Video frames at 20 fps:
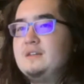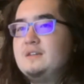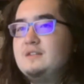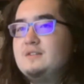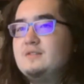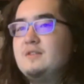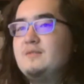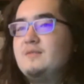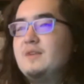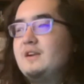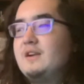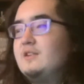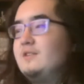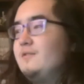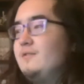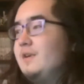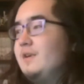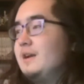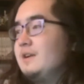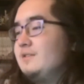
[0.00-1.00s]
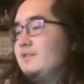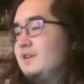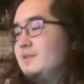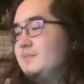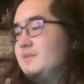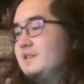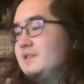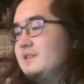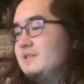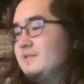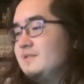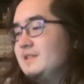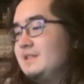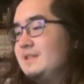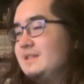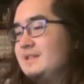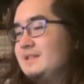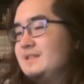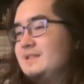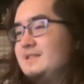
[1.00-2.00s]
doing Record of Ragnarok manga
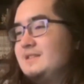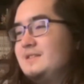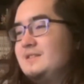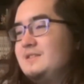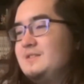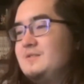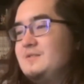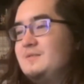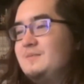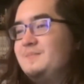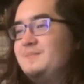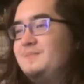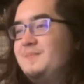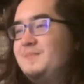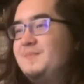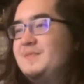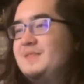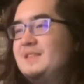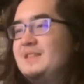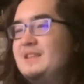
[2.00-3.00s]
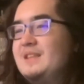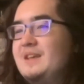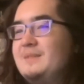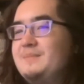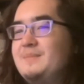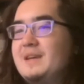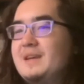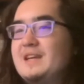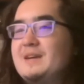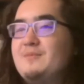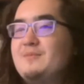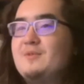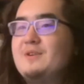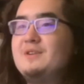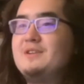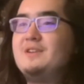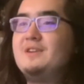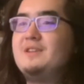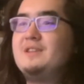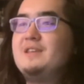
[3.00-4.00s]
readings soon, and pick up
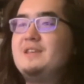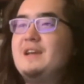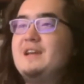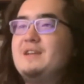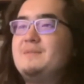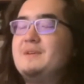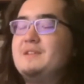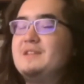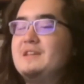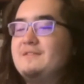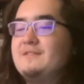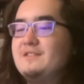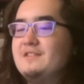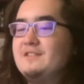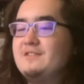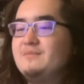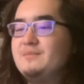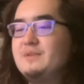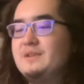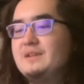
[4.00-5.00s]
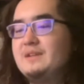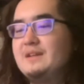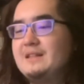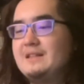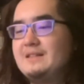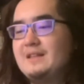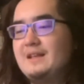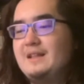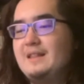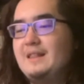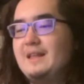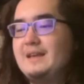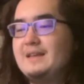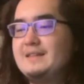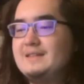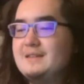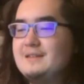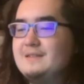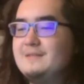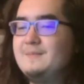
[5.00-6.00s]
where the anime left off. But like I
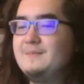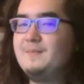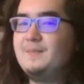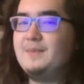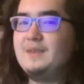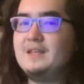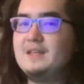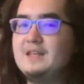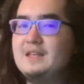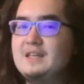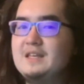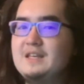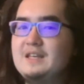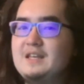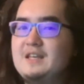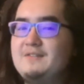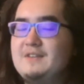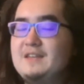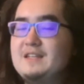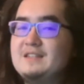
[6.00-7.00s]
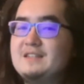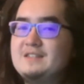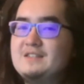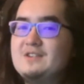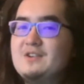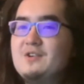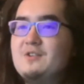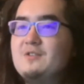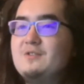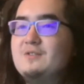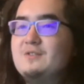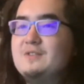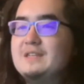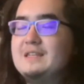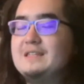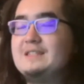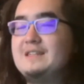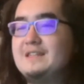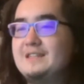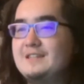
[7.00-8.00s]
said, if Eden Zero
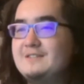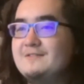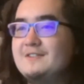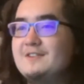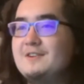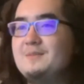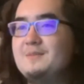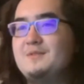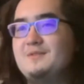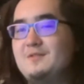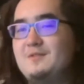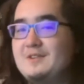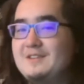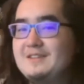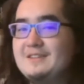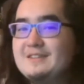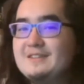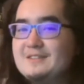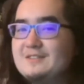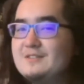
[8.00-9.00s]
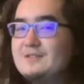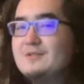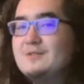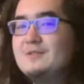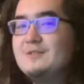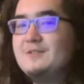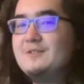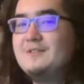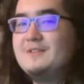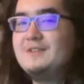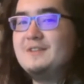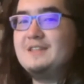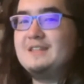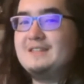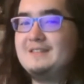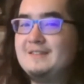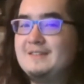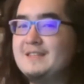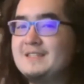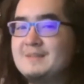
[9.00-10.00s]
is not confirmed for Season 2,
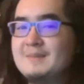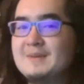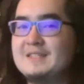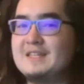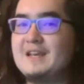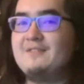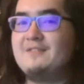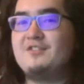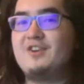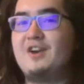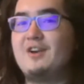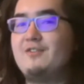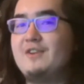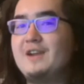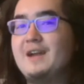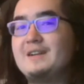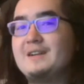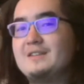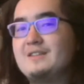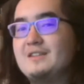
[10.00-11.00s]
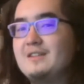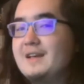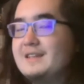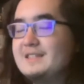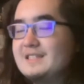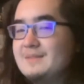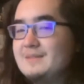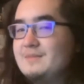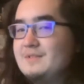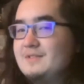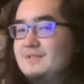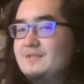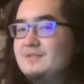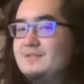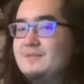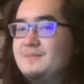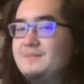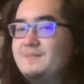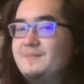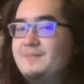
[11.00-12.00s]
6 months after I react to the last
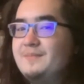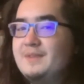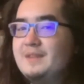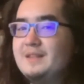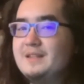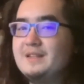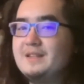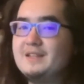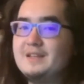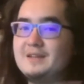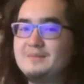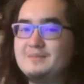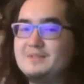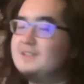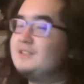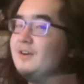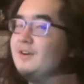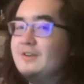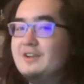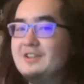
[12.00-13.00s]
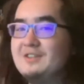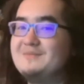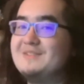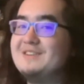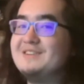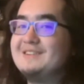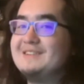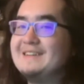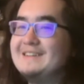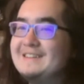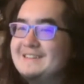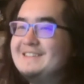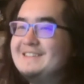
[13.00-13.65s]
episode, I'm just going to the manga,